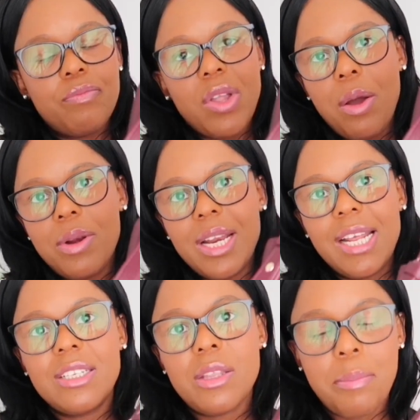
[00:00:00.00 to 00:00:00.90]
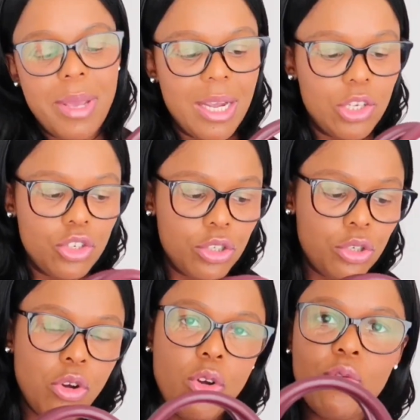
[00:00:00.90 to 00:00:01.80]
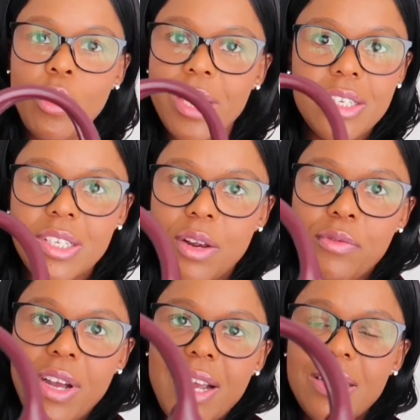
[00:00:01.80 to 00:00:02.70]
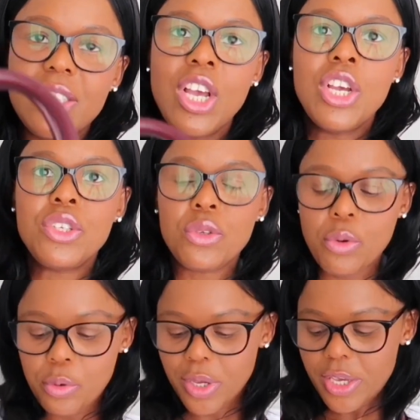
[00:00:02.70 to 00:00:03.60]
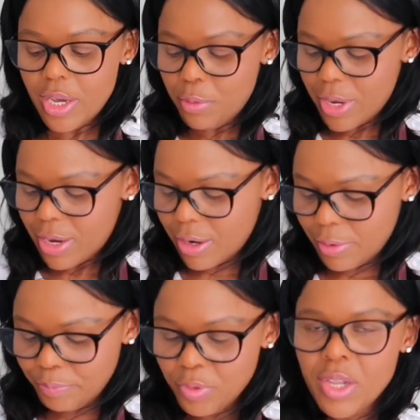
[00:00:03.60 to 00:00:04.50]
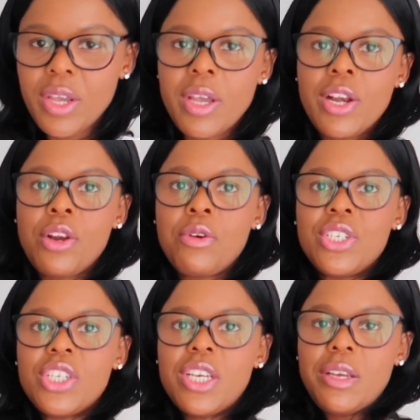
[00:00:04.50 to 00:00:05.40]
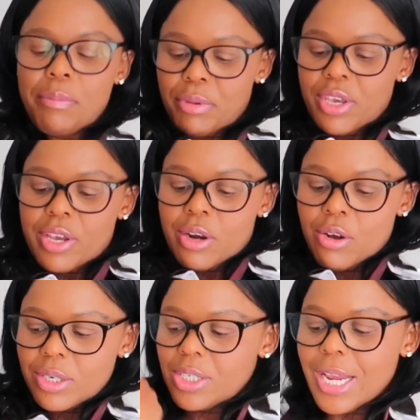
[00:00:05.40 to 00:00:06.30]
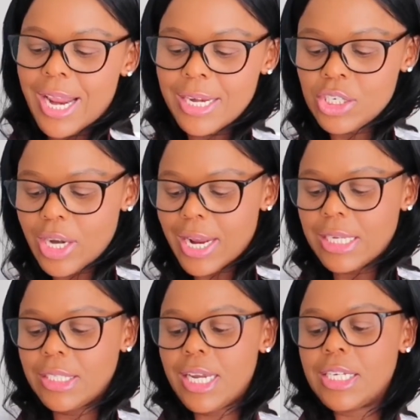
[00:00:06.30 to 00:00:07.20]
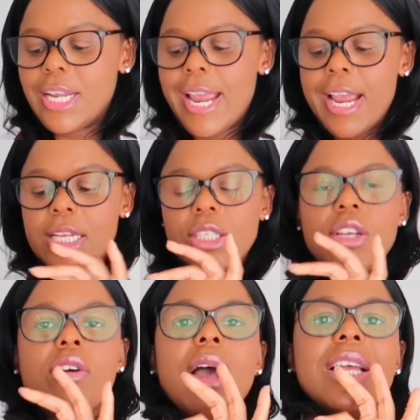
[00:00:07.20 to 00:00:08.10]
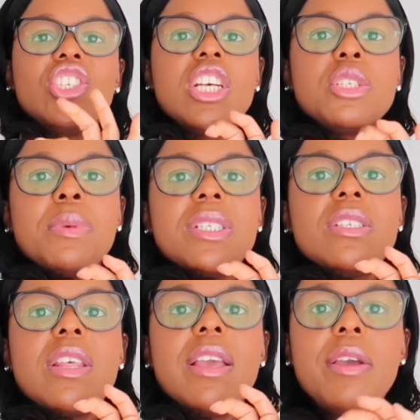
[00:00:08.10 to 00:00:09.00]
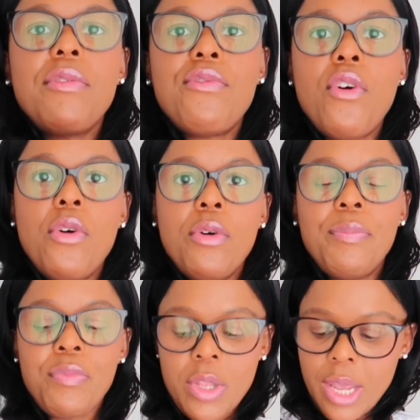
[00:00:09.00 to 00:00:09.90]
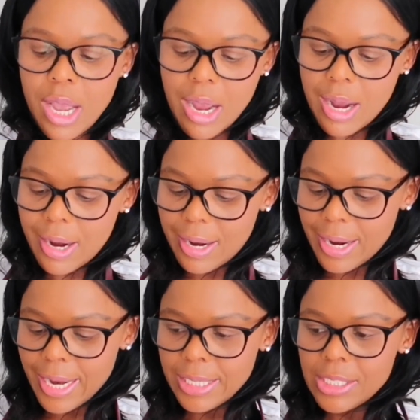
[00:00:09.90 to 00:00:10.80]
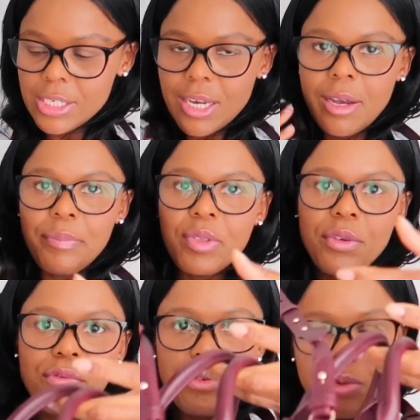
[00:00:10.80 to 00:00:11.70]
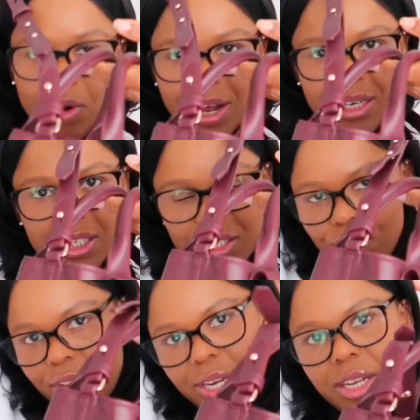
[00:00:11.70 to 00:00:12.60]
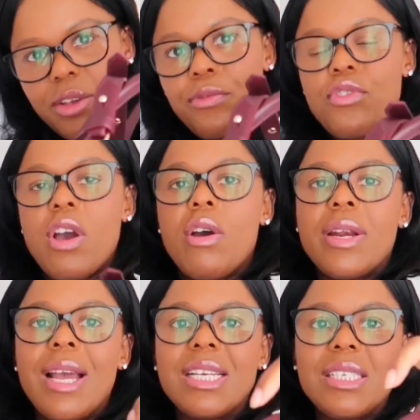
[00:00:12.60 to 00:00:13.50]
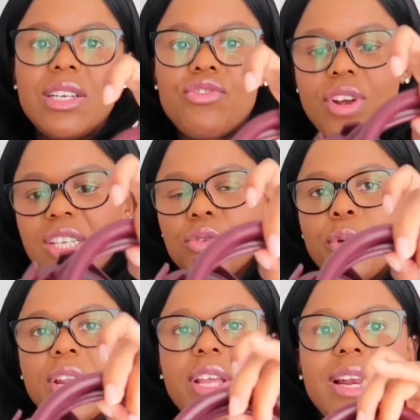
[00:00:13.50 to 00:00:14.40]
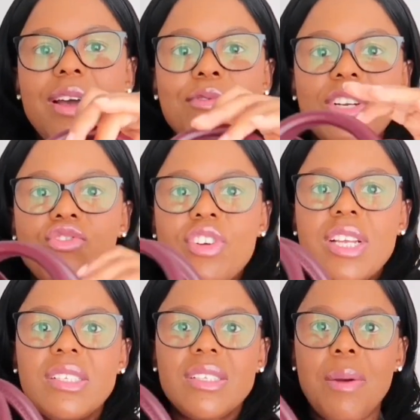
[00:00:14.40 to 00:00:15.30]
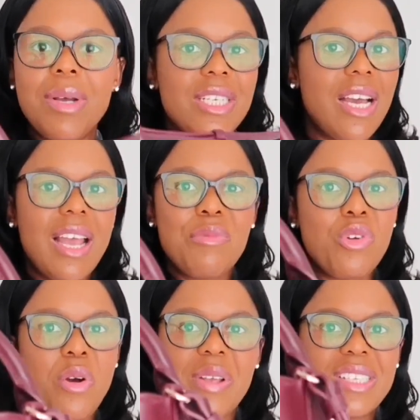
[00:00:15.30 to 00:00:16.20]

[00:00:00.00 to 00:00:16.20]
I'll let the bag just talk for itself, guys. So here we are, Claudie, Pierlot, and like I said, it has adjustments there for if you want, really, if you're nicely dressed, wearing a lovely dress, summertime, going